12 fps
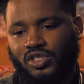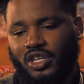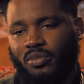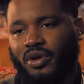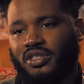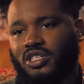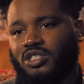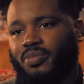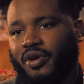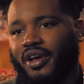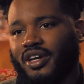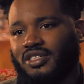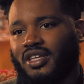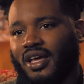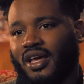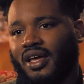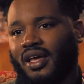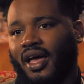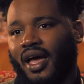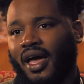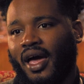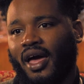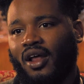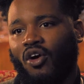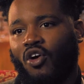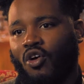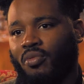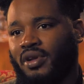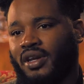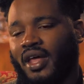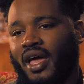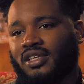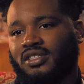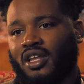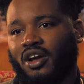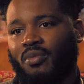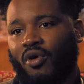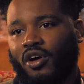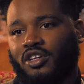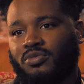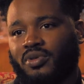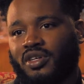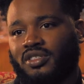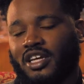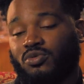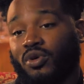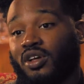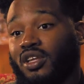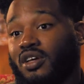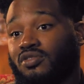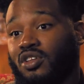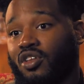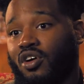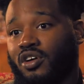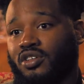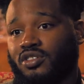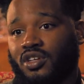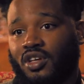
cinema is experienced at, at home and in the ancillary markets, because that's where it lives the longest.